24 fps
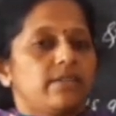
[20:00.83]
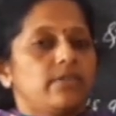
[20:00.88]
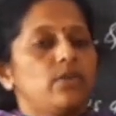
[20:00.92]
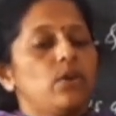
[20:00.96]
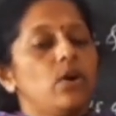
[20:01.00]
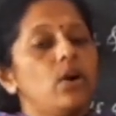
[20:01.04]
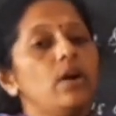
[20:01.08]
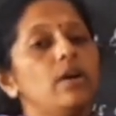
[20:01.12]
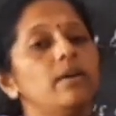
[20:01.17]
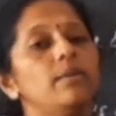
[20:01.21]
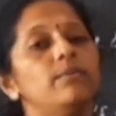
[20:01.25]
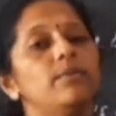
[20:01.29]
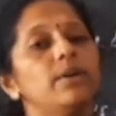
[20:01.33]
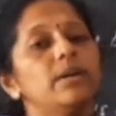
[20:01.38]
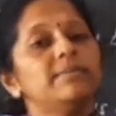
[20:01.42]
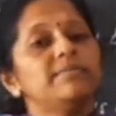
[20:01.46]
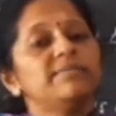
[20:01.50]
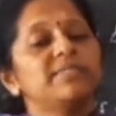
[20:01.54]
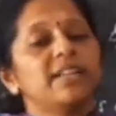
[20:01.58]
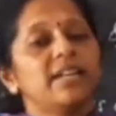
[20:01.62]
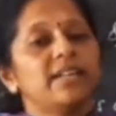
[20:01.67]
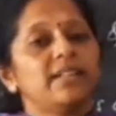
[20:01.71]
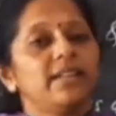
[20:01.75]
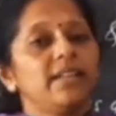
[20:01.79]
So
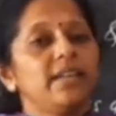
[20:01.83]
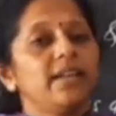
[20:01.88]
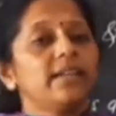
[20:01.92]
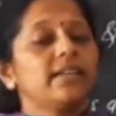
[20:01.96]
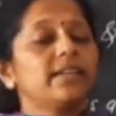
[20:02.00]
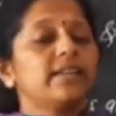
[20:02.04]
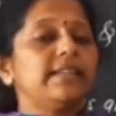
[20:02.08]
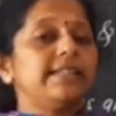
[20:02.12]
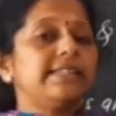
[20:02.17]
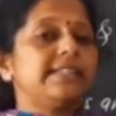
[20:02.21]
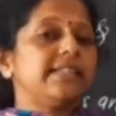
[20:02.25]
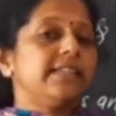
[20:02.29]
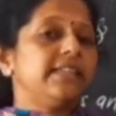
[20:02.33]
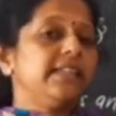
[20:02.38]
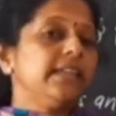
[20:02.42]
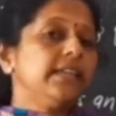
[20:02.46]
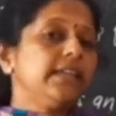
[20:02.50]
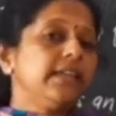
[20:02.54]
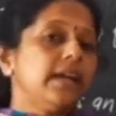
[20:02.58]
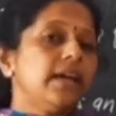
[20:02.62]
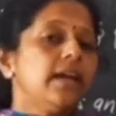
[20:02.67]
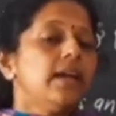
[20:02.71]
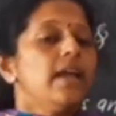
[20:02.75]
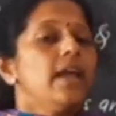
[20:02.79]
worms are there
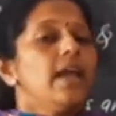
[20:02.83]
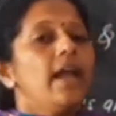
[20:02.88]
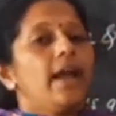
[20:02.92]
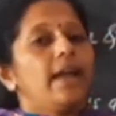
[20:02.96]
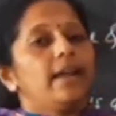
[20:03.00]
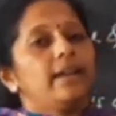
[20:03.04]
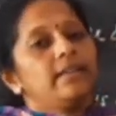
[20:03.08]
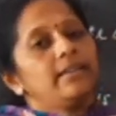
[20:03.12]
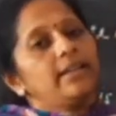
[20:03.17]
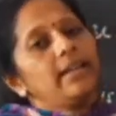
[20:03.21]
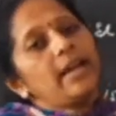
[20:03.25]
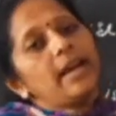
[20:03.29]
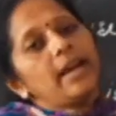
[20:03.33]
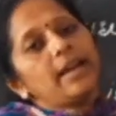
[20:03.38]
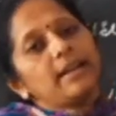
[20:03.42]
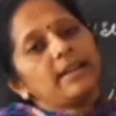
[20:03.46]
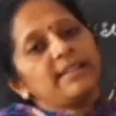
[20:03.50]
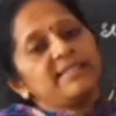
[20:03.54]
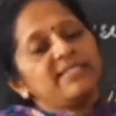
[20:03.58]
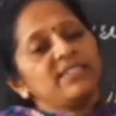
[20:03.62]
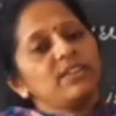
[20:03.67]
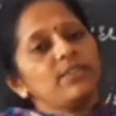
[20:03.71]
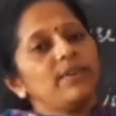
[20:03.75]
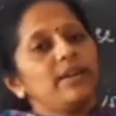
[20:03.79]
culturing, and they are
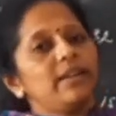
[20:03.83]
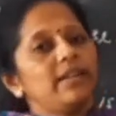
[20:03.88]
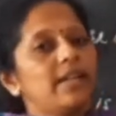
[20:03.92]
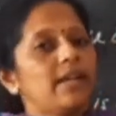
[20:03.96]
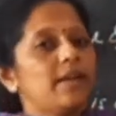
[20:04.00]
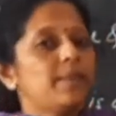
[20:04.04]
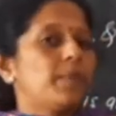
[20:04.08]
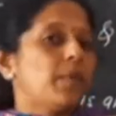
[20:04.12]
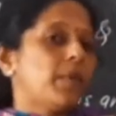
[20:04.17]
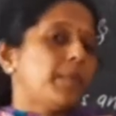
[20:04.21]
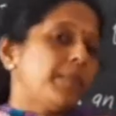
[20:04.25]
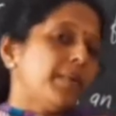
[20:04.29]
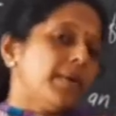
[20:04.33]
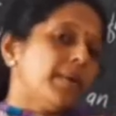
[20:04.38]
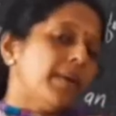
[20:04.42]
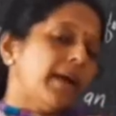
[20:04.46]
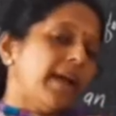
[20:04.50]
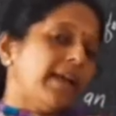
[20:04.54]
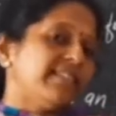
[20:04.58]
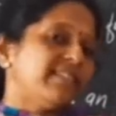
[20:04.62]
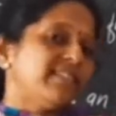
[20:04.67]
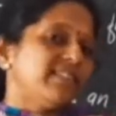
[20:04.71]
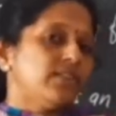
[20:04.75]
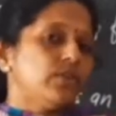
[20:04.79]
also one type of
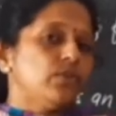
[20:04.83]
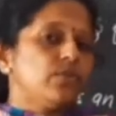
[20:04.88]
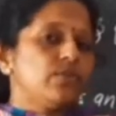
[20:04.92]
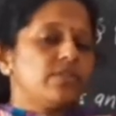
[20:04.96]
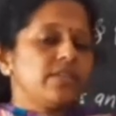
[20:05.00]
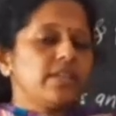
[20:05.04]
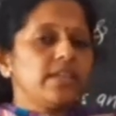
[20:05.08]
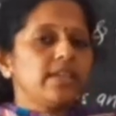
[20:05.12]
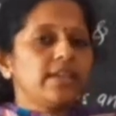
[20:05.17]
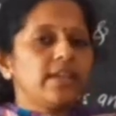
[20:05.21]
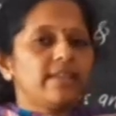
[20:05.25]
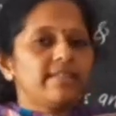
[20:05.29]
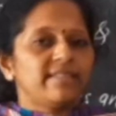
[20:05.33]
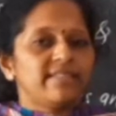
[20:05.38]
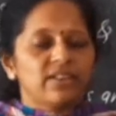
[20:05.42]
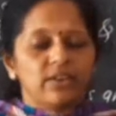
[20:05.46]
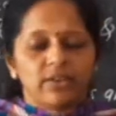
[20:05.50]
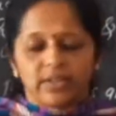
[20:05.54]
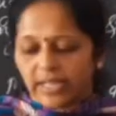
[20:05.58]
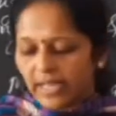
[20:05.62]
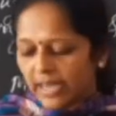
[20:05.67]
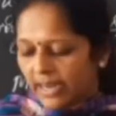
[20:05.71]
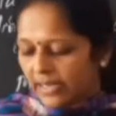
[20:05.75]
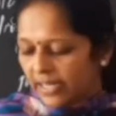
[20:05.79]
using as
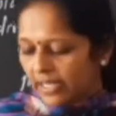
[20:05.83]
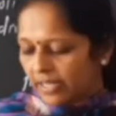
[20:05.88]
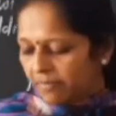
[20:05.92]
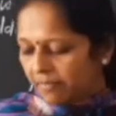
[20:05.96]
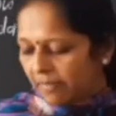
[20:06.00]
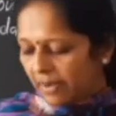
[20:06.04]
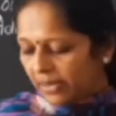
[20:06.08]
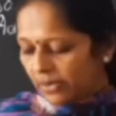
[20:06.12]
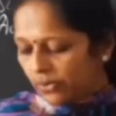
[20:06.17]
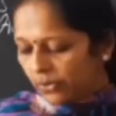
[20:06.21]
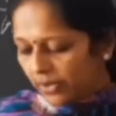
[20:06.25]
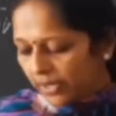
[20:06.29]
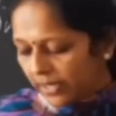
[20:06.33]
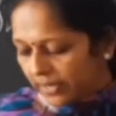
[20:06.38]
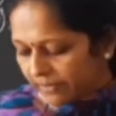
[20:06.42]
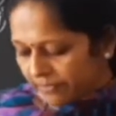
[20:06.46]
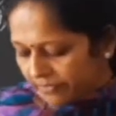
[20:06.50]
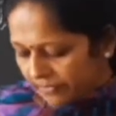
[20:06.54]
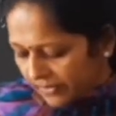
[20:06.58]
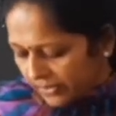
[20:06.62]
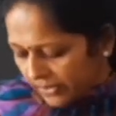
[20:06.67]
organic manure.